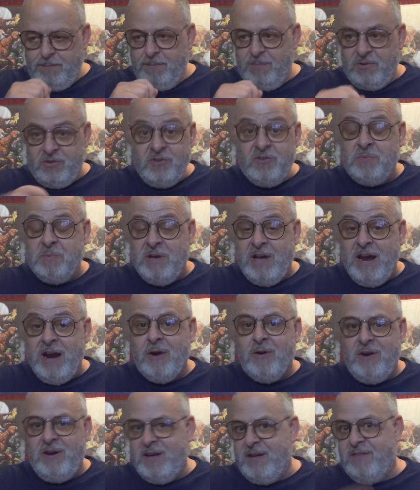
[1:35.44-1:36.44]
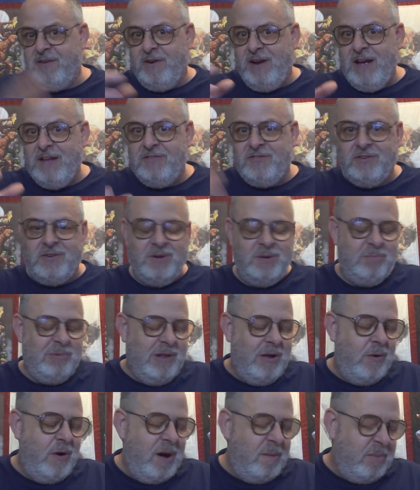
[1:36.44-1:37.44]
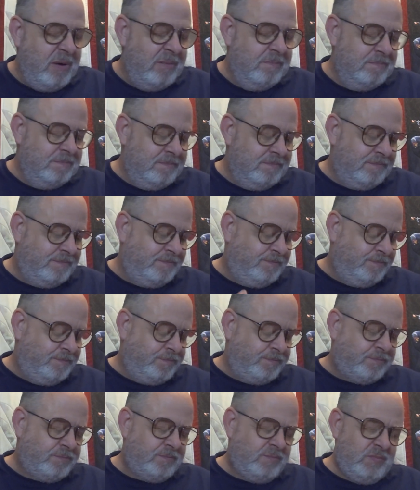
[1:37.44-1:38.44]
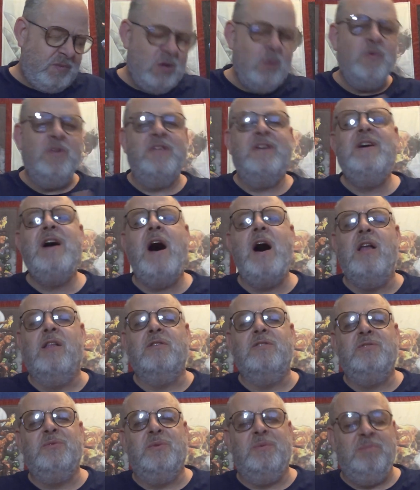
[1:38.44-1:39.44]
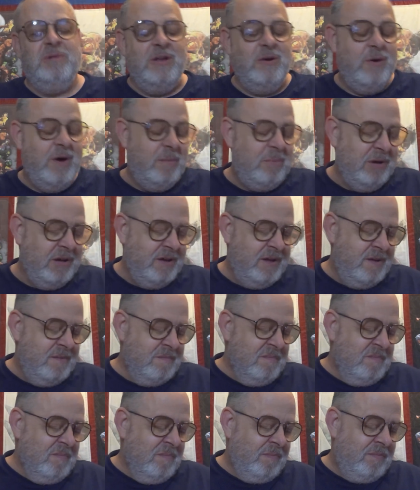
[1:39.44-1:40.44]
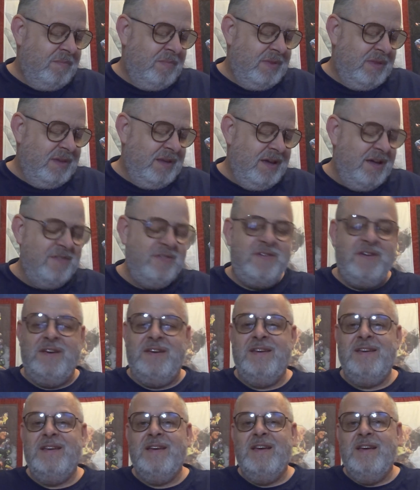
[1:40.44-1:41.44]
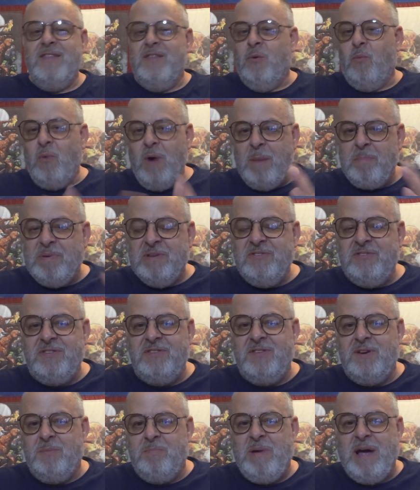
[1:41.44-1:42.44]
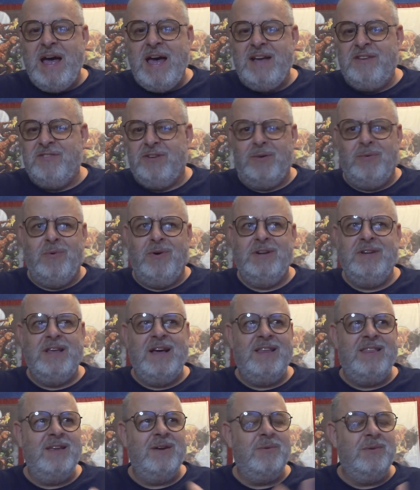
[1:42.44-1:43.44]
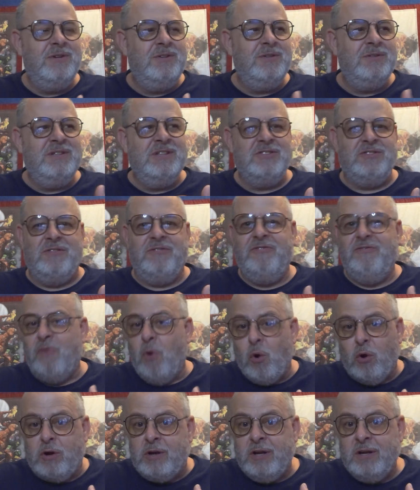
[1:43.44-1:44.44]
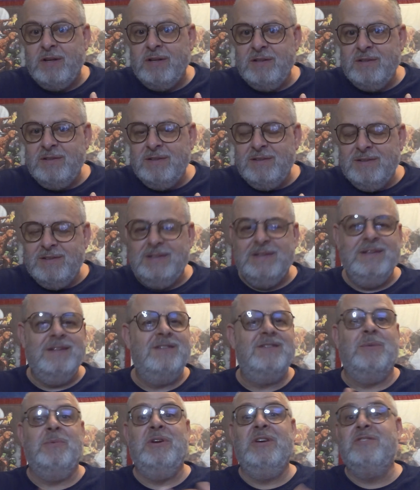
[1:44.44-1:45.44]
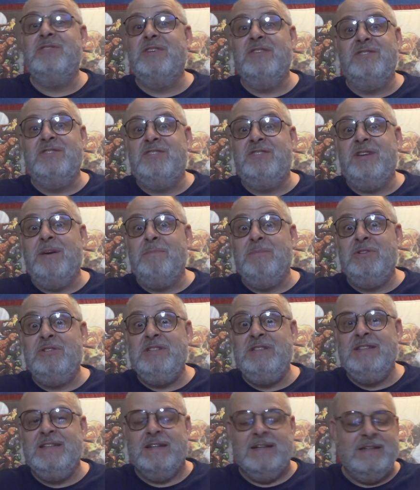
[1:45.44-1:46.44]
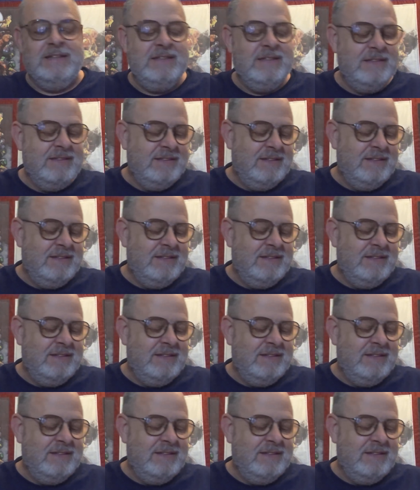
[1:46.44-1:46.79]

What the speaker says: excuse me, area, their heads are going to blow up. Well, the collars will blow up. And the weapons in their bags, like one, I think one dude gets a fork. Someone else gets a submachine gun.